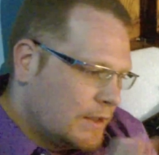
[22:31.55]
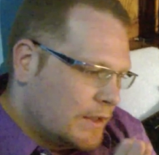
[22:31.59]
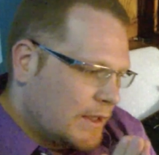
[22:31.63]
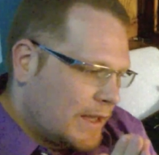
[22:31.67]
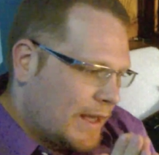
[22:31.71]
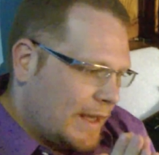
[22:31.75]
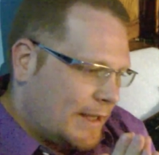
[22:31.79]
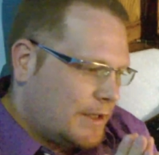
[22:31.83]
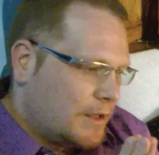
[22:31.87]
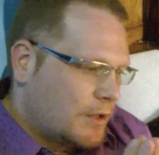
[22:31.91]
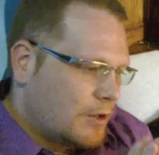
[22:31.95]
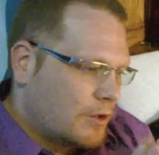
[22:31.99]

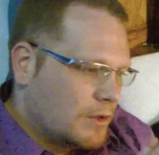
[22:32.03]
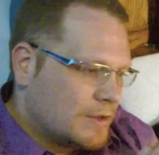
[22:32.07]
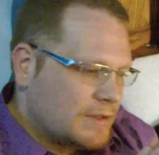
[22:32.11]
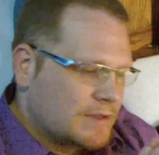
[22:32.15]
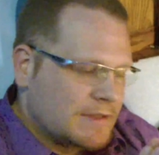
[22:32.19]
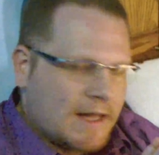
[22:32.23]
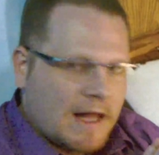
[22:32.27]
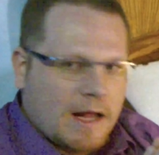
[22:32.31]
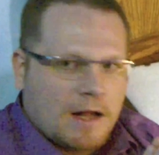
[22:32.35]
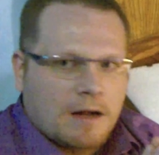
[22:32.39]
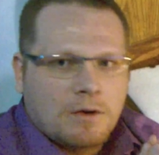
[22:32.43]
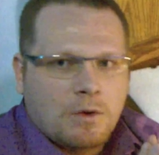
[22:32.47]
I know it's
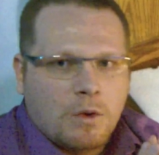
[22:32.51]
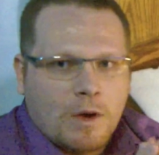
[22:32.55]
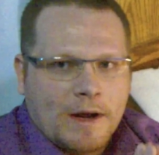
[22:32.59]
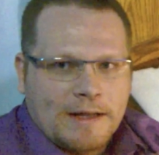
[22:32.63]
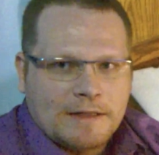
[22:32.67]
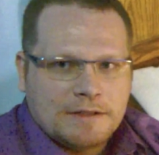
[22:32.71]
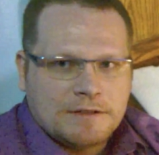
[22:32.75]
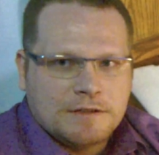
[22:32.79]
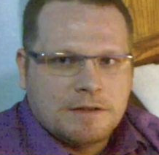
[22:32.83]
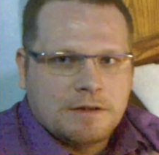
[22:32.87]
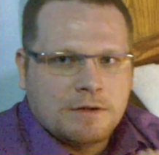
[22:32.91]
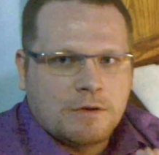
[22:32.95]
not
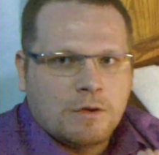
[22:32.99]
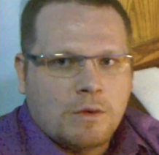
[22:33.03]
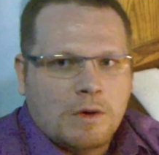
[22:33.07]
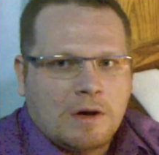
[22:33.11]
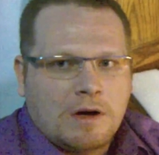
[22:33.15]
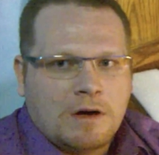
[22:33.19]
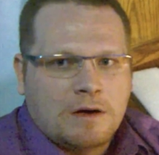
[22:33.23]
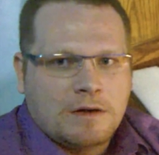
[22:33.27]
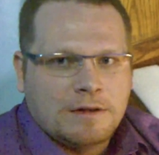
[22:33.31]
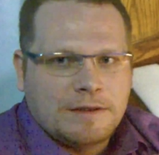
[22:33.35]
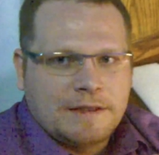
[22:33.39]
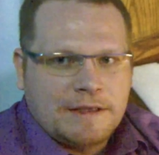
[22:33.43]
quite to the
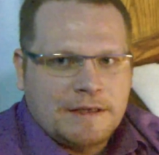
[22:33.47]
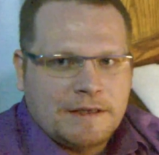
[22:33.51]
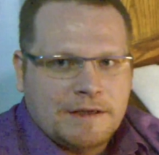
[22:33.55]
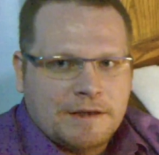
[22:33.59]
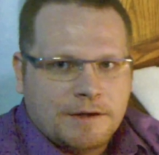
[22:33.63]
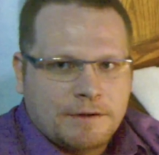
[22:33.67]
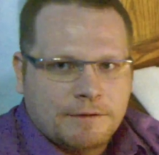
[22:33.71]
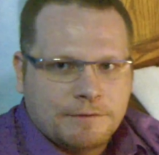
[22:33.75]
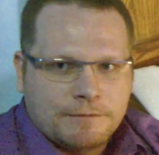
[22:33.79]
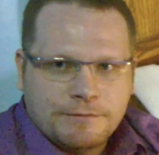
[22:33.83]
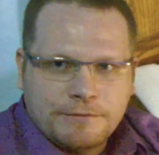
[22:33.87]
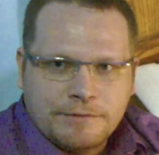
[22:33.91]
quality
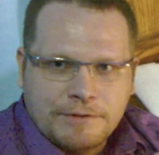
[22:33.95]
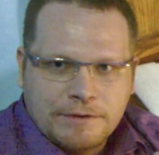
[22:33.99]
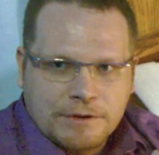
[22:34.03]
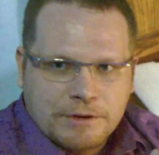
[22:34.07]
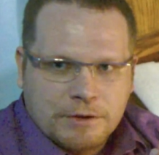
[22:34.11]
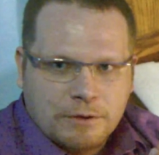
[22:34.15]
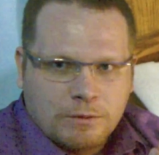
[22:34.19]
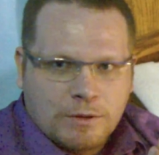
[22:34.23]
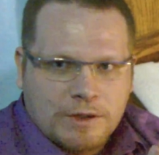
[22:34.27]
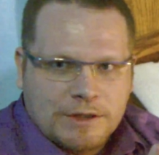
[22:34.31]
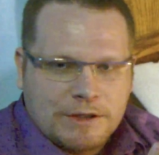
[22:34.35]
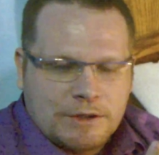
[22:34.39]
of
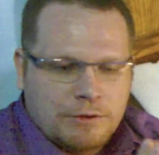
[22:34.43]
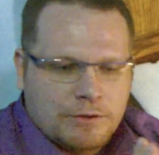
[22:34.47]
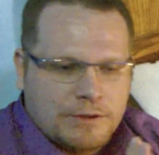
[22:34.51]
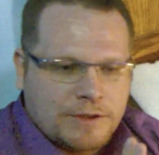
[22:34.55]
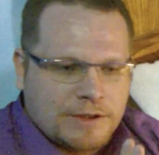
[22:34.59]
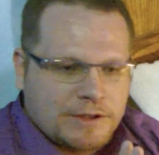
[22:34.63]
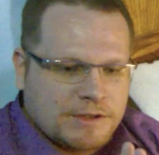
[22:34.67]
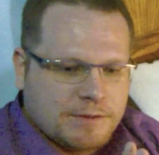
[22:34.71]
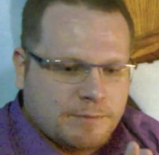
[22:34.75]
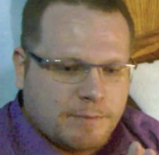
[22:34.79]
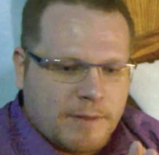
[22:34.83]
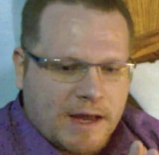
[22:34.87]
what you would
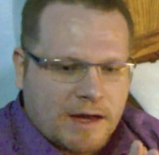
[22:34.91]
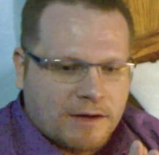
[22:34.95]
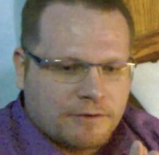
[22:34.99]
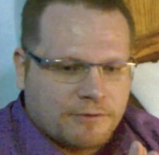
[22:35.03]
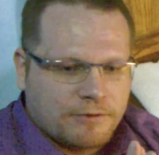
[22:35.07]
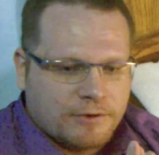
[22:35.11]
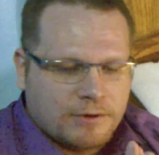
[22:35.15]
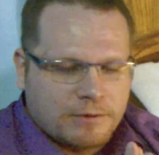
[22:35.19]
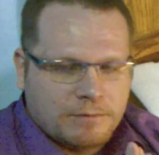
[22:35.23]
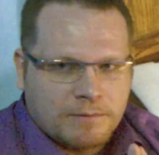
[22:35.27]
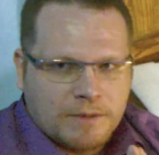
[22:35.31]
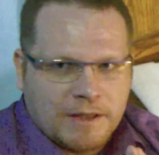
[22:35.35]
expect
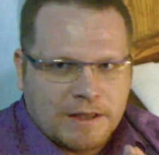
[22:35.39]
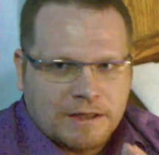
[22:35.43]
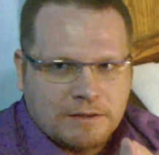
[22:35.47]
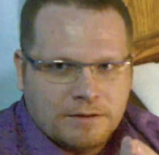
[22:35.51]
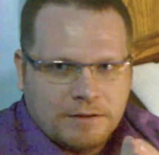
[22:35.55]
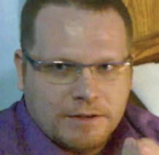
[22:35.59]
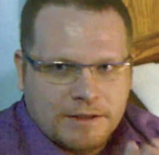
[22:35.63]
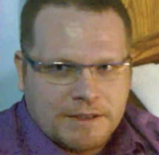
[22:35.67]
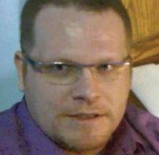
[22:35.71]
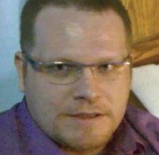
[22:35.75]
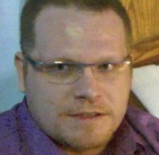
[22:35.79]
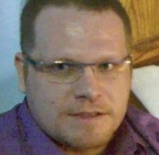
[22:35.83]
from like
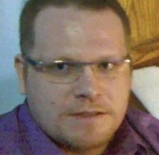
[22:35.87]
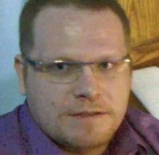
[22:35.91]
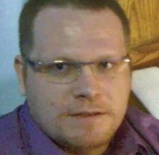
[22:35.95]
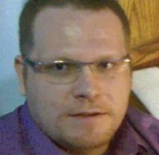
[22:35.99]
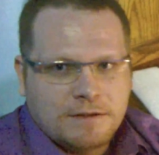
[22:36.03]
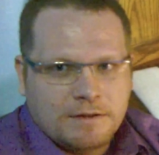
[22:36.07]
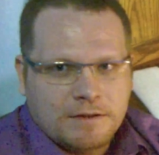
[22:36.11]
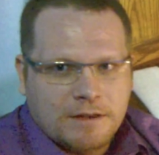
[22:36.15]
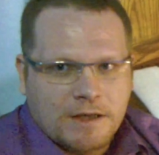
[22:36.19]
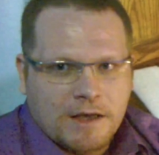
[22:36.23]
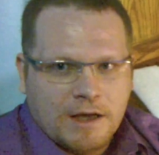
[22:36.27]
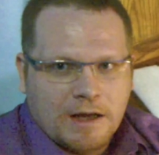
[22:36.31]

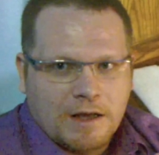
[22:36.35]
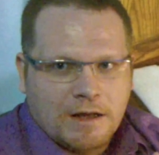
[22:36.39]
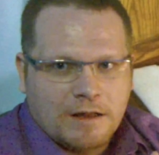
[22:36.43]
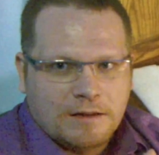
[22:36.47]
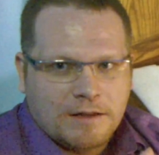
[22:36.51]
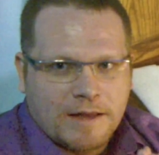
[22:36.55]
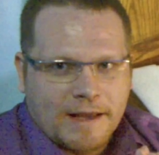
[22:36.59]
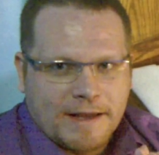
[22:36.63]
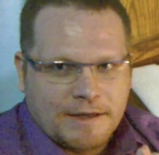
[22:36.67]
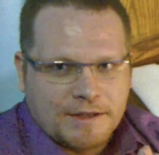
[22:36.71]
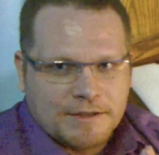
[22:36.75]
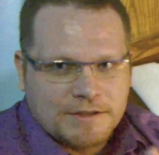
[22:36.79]

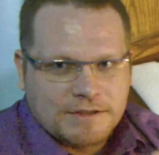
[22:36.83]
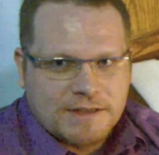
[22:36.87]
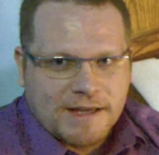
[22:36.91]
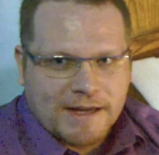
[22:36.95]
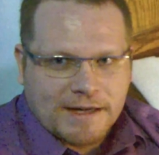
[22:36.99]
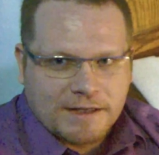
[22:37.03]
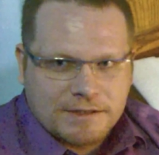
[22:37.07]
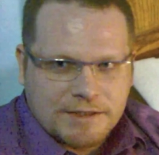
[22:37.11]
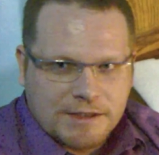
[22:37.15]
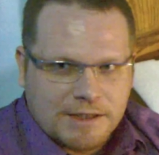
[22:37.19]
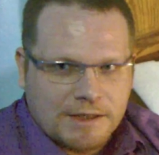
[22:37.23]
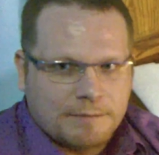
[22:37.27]
Linus
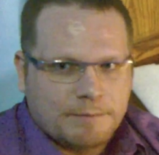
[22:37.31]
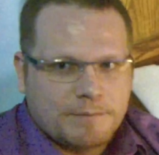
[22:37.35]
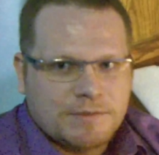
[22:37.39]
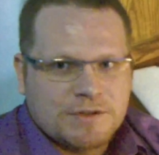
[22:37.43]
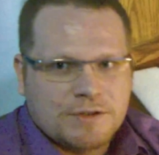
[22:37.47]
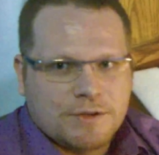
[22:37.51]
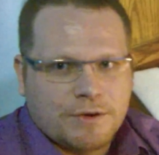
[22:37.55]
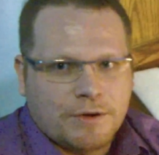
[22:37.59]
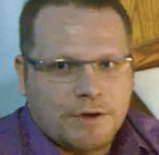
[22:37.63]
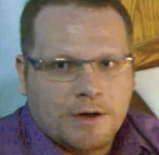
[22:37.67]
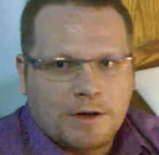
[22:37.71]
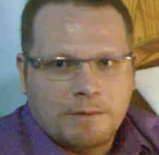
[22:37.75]
Tech Tips
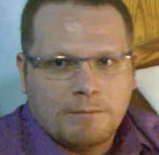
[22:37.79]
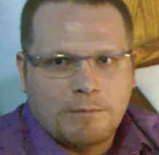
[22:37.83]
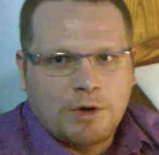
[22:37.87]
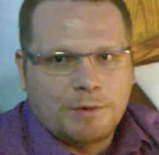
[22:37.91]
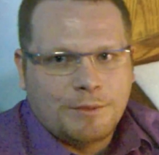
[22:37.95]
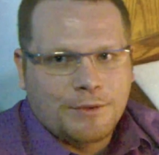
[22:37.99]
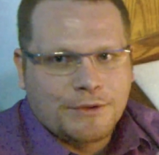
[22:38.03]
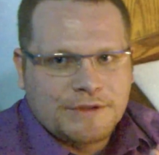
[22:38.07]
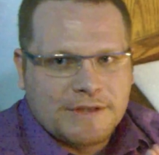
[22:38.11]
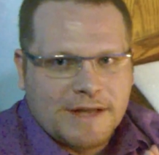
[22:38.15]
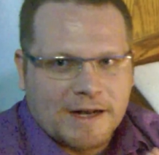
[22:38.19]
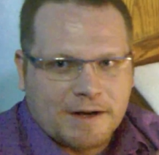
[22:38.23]
or
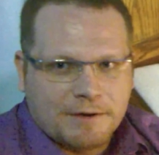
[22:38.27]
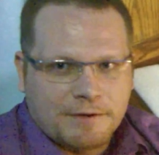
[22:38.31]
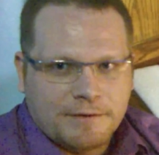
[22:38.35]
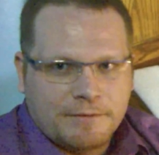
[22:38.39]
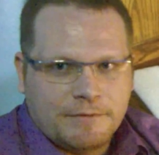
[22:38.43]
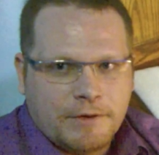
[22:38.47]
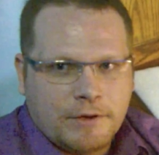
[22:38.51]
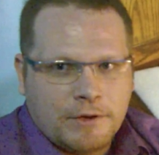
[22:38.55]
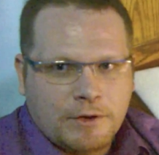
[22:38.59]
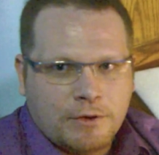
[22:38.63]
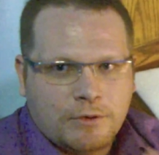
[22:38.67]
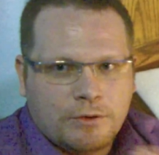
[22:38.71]
Mobile Tech
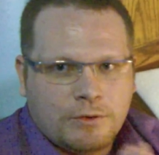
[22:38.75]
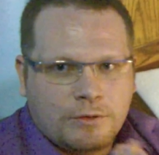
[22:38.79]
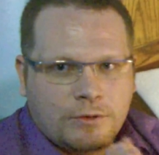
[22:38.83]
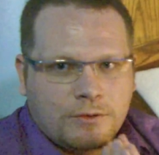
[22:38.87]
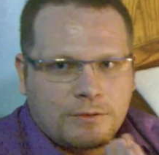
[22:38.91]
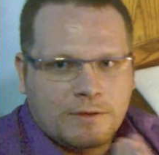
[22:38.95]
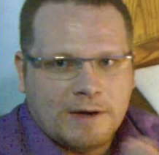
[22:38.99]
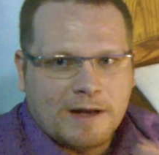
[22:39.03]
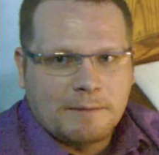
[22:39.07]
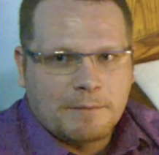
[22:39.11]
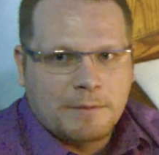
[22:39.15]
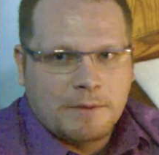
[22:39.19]
Review, who
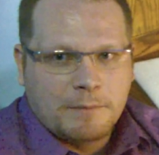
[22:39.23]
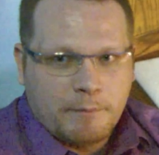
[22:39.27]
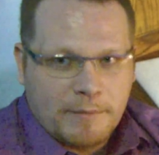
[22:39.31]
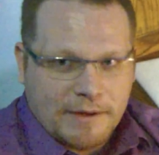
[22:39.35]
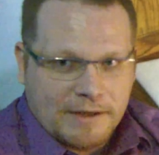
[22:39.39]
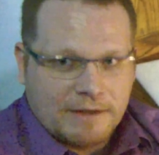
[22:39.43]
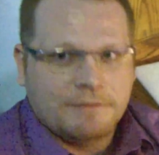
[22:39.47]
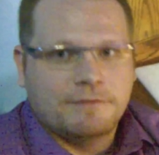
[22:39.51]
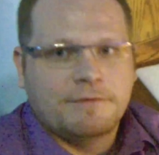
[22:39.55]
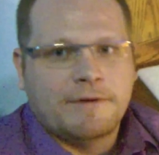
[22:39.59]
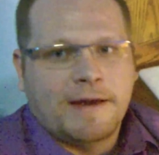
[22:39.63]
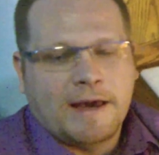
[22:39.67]
I'm a
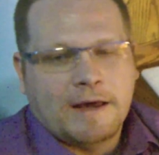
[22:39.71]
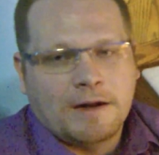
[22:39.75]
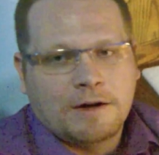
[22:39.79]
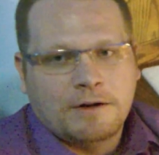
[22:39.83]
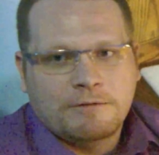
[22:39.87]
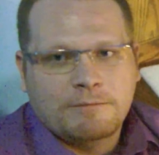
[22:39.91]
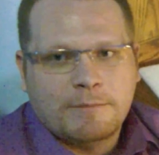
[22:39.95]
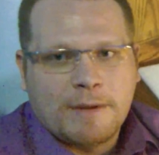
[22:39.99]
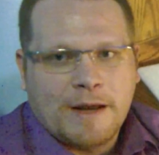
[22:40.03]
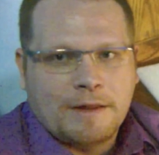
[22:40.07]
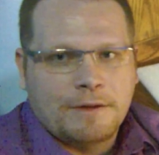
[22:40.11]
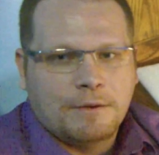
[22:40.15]
big fan
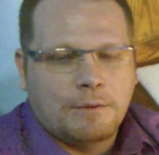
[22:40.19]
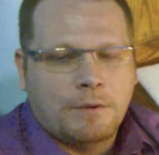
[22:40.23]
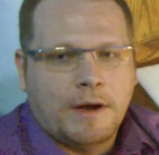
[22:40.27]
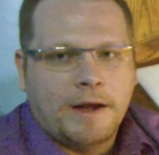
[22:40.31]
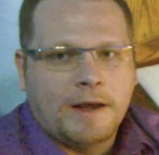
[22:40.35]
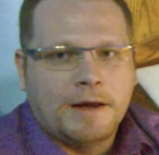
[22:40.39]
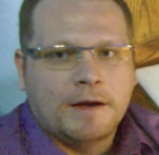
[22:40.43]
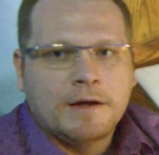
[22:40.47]
of, by the way.